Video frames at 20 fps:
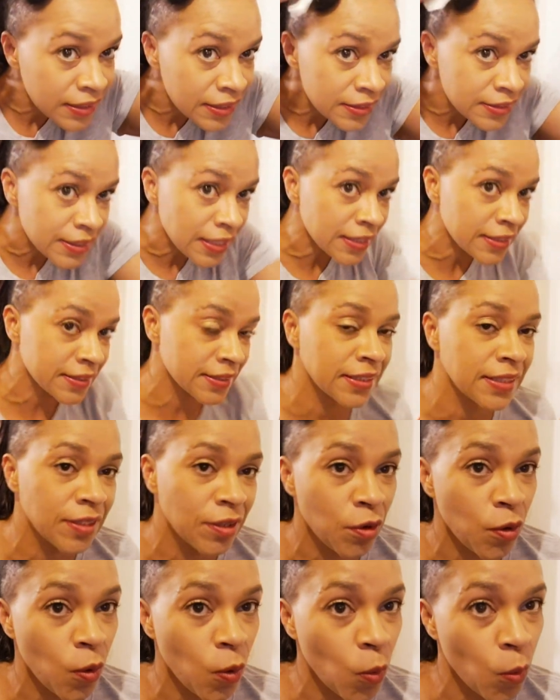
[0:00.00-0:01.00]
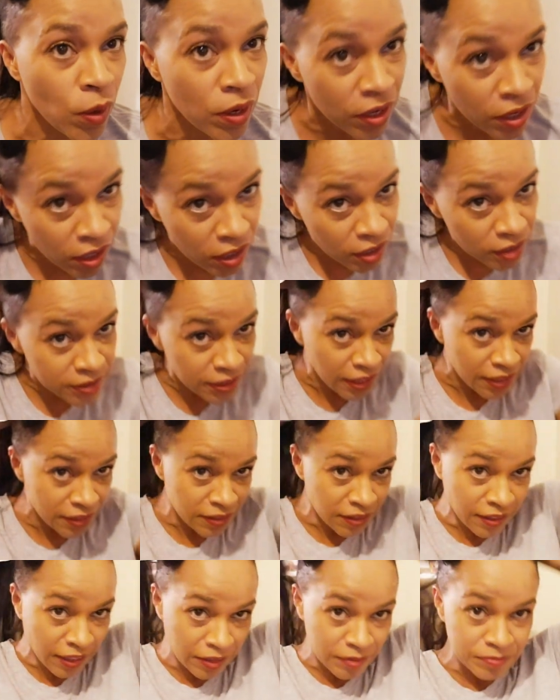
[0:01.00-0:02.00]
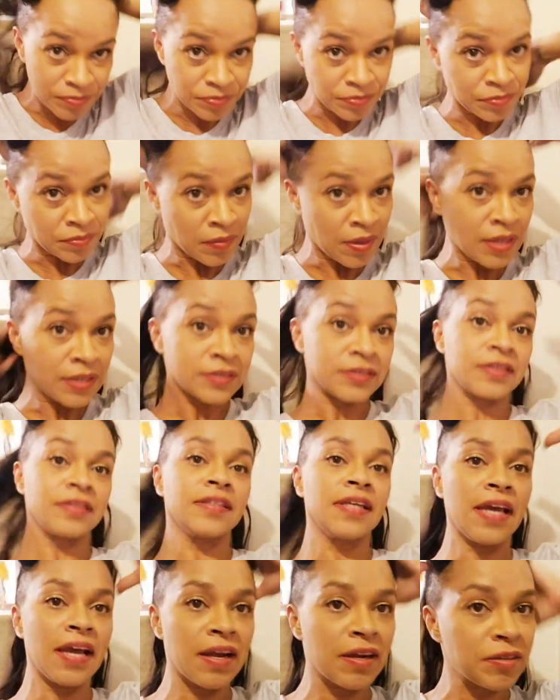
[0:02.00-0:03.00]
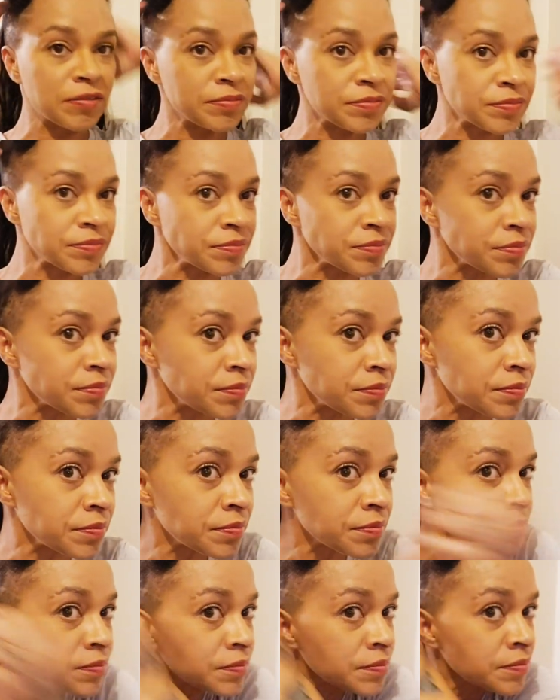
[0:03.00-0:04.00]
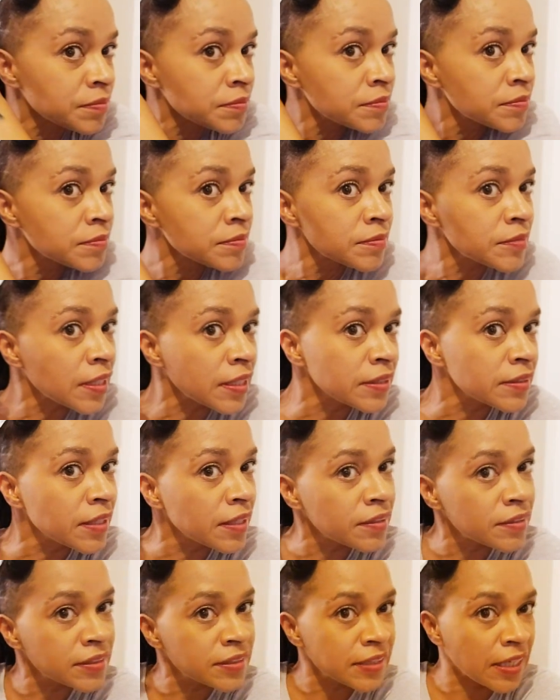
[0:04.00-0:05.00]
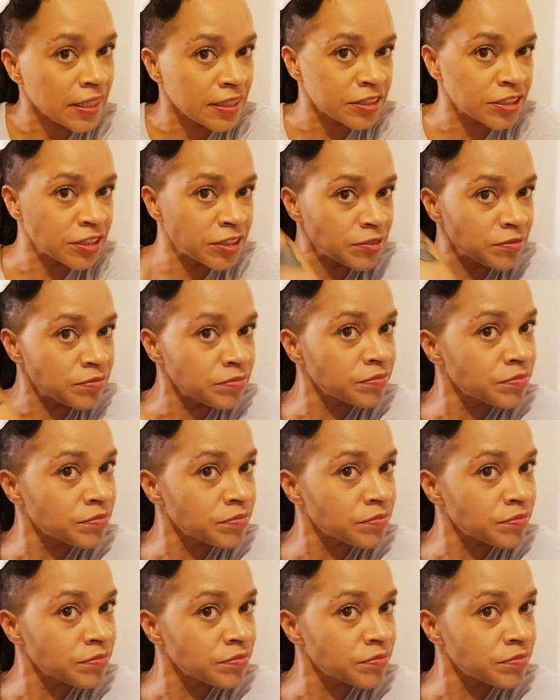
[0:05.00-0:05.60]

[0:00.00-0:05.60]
sexy one curl done. Okay. So now take another section.